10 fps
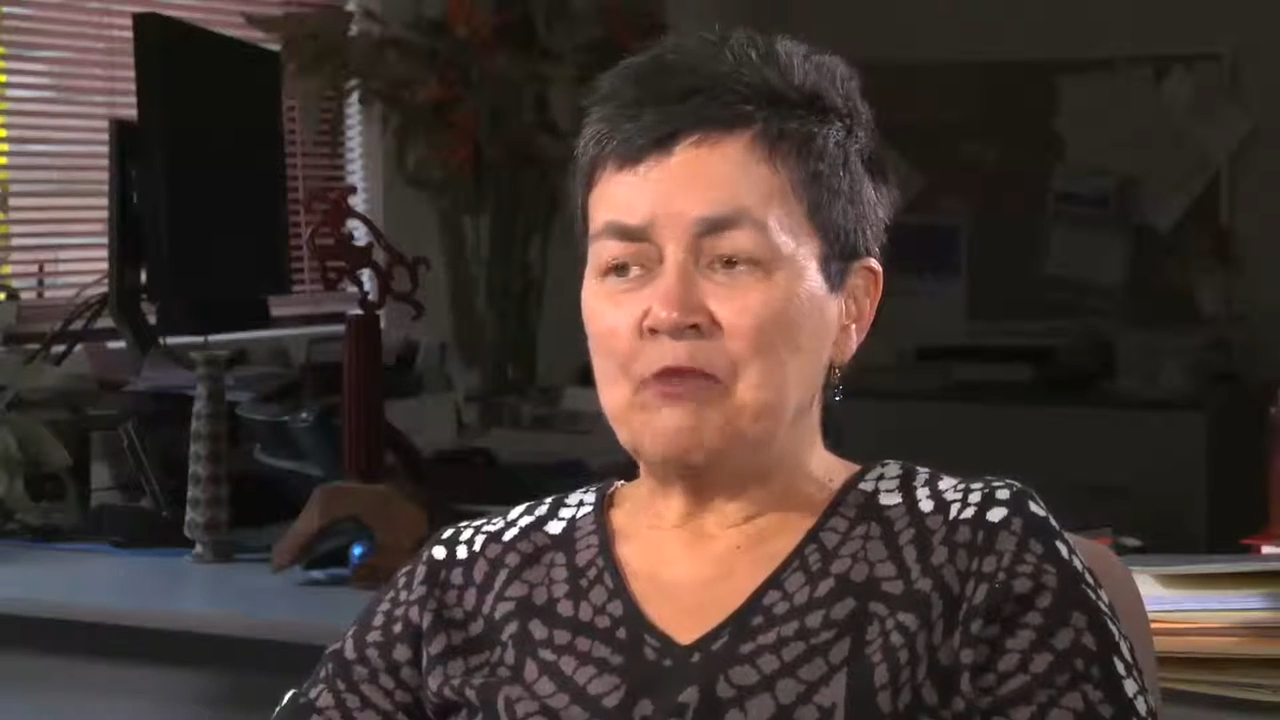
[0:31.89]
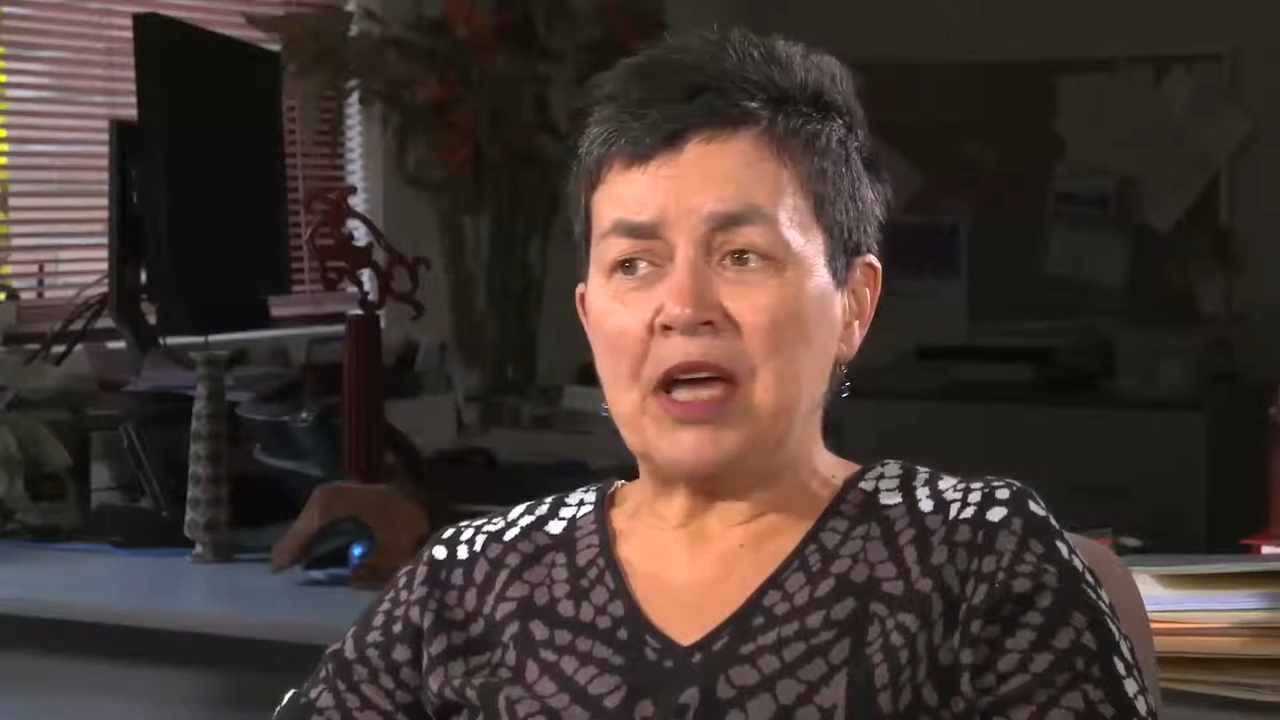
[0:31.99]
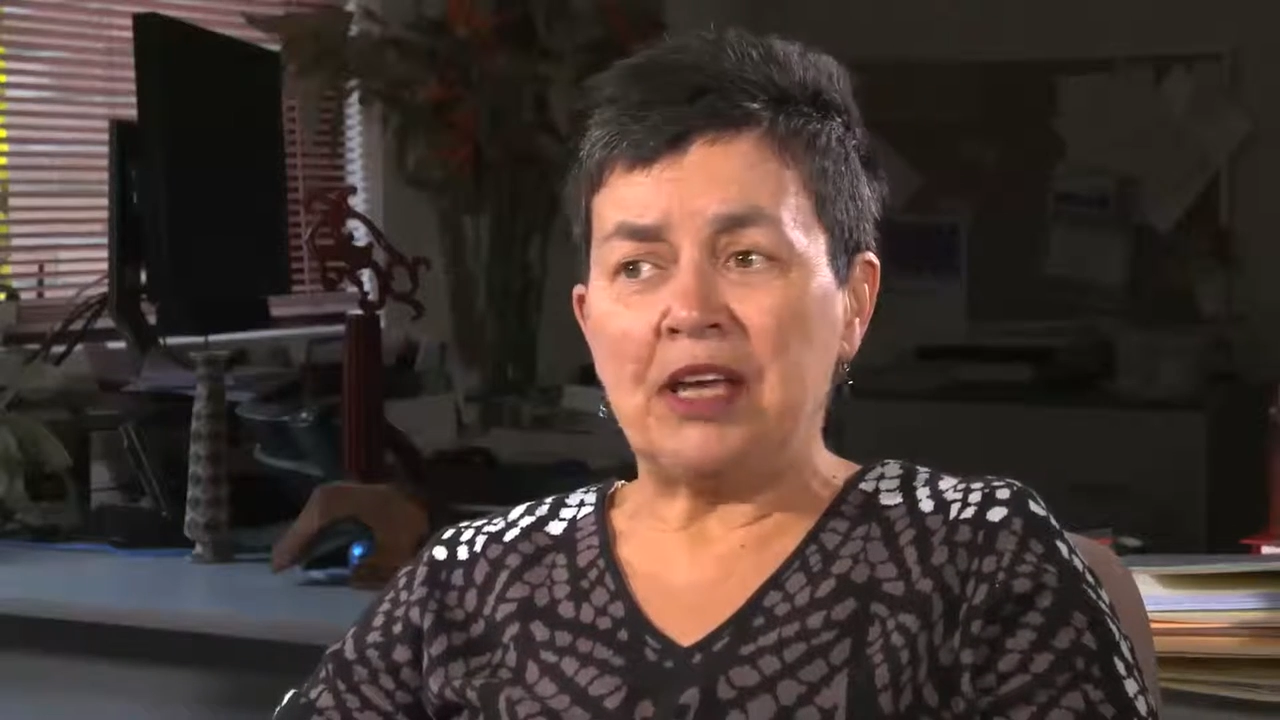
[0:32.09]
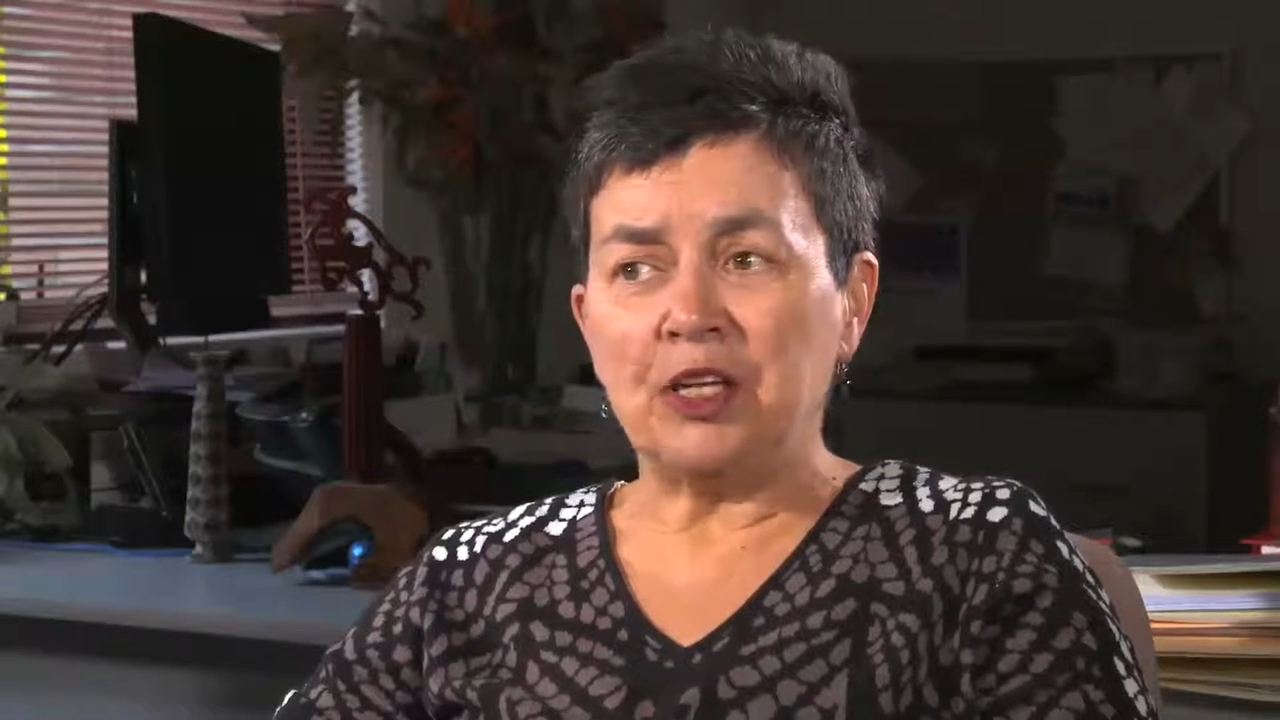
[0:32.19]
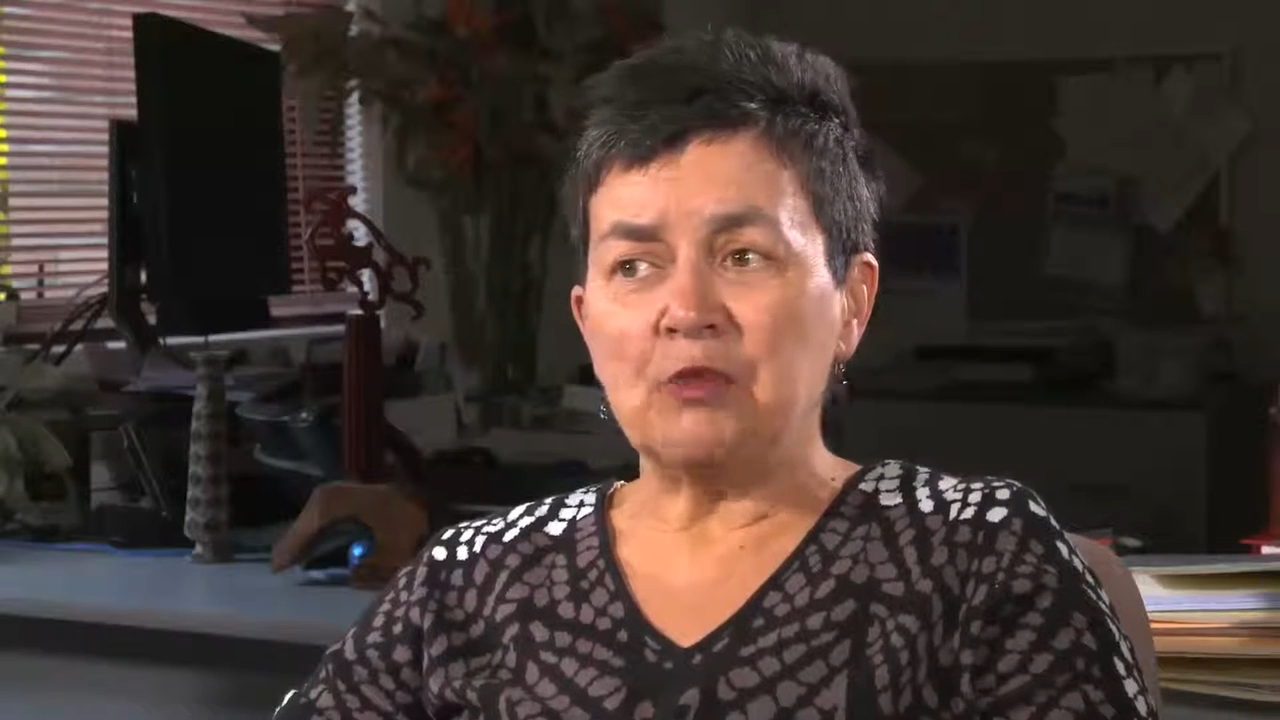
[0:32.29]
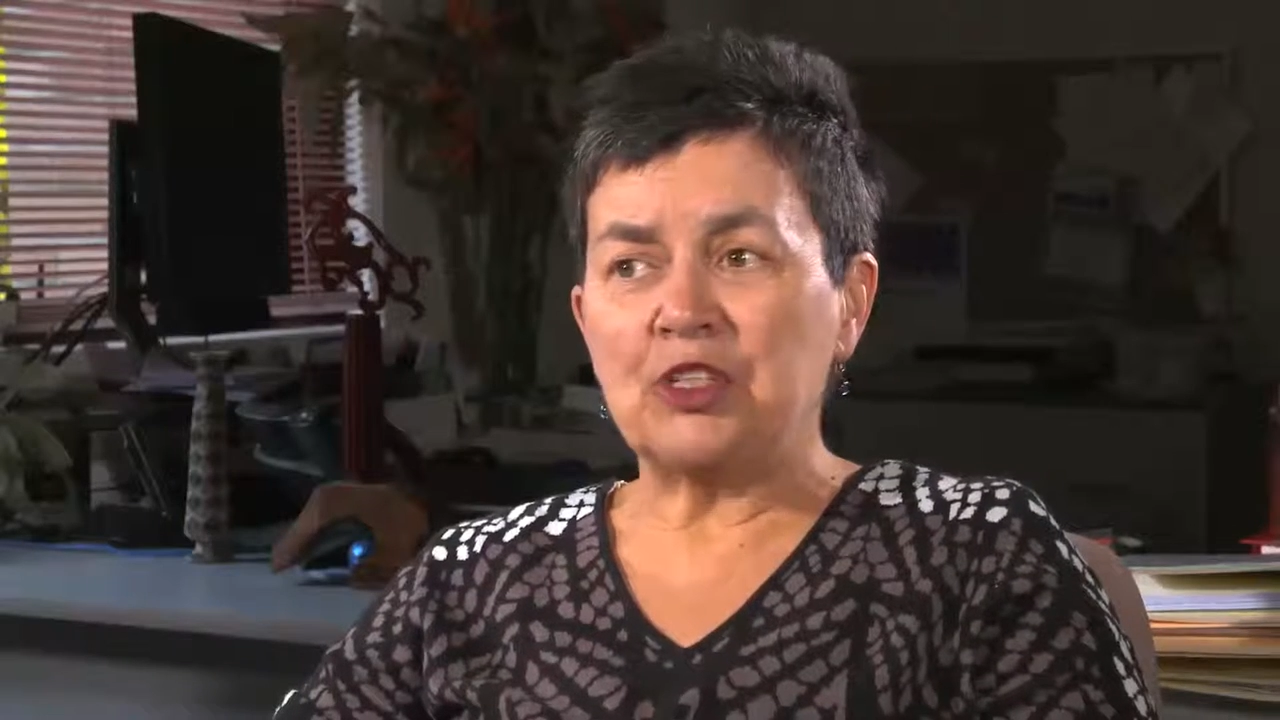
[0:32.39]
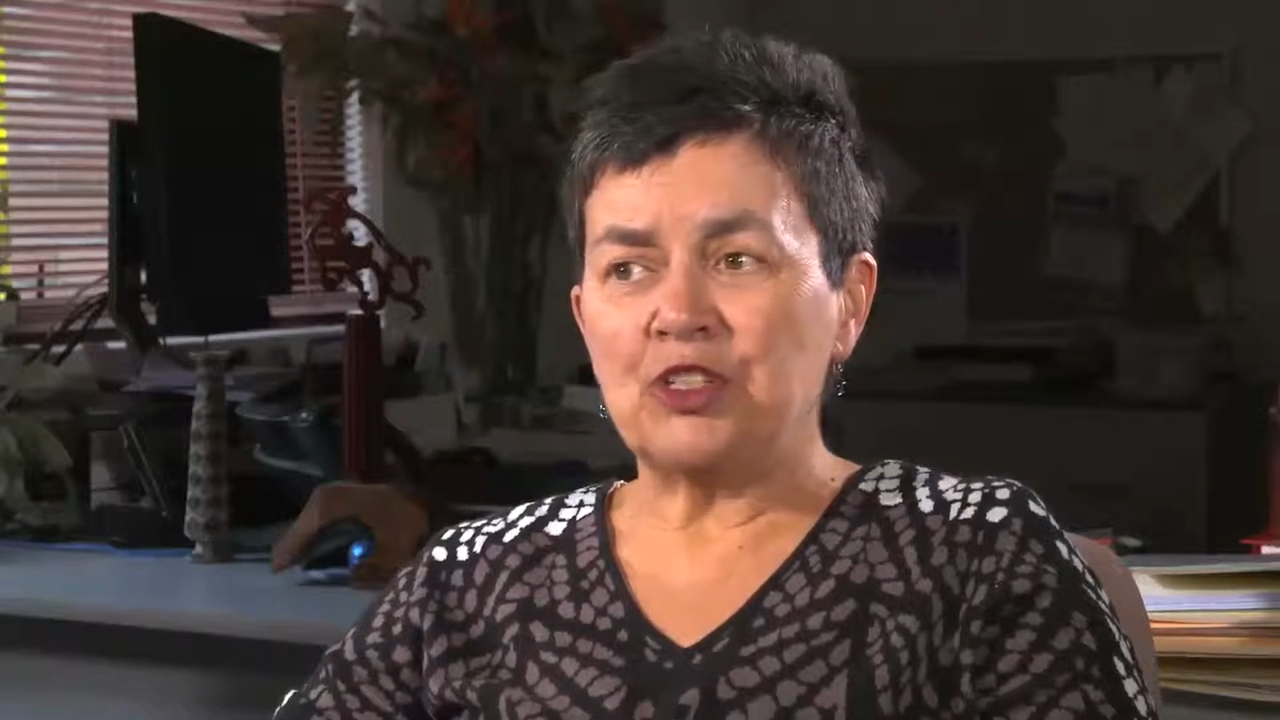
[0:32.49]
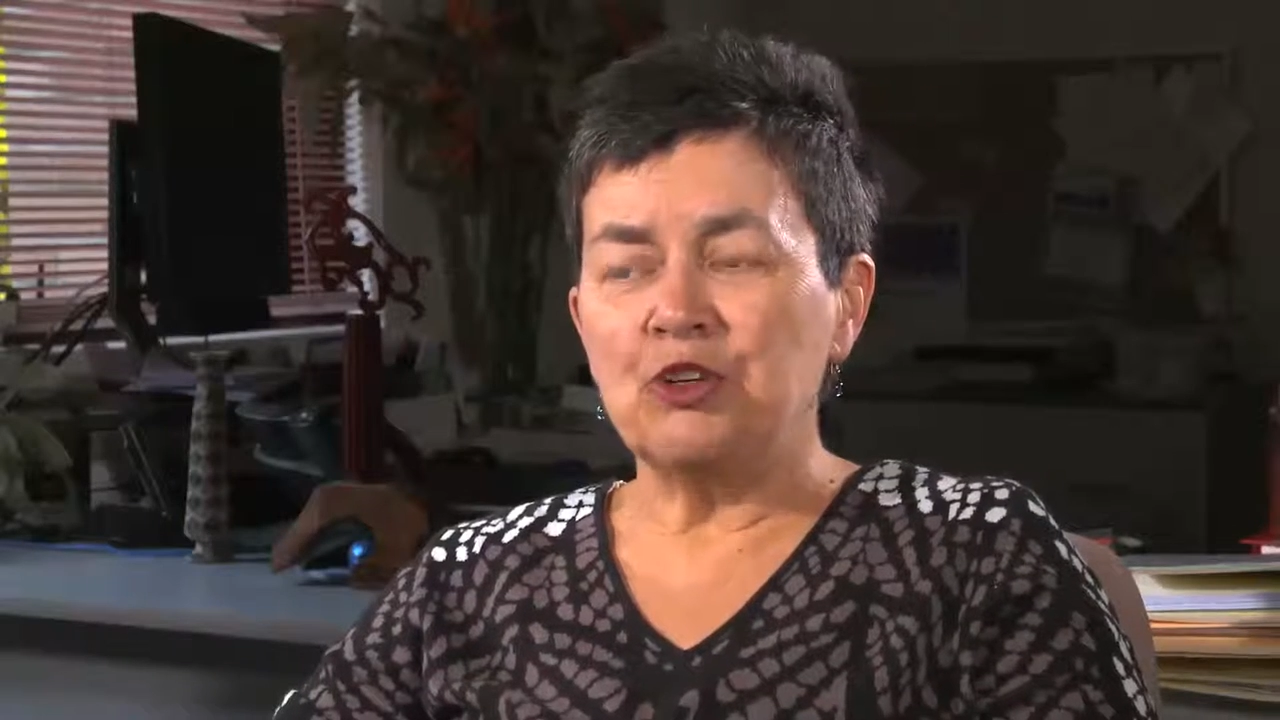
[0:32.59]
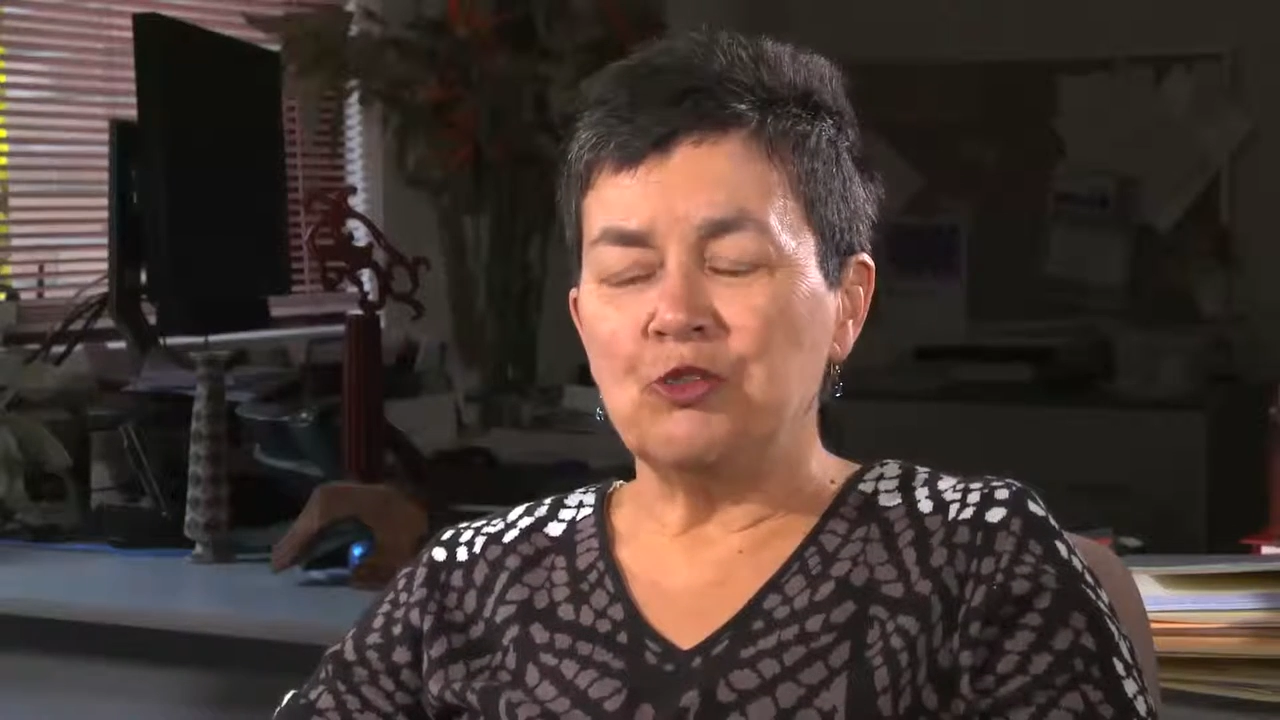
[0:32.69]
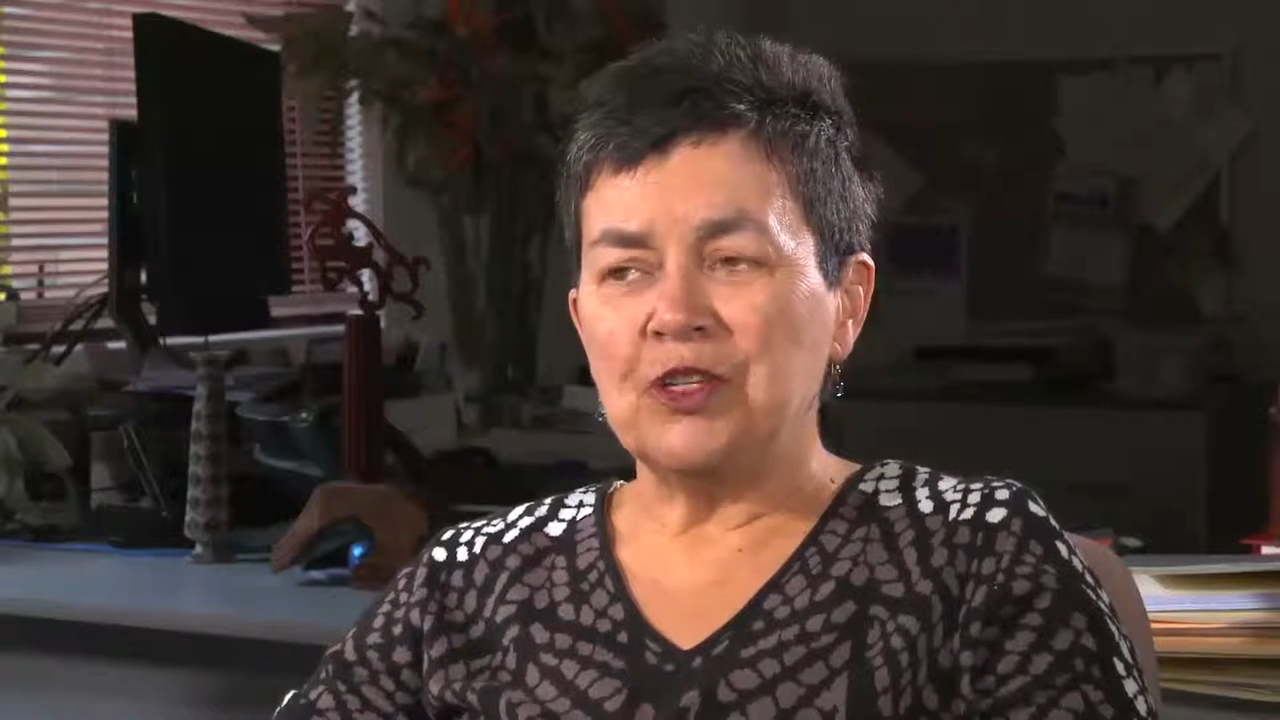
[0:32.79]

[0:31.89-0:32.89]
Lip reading: panic a bit too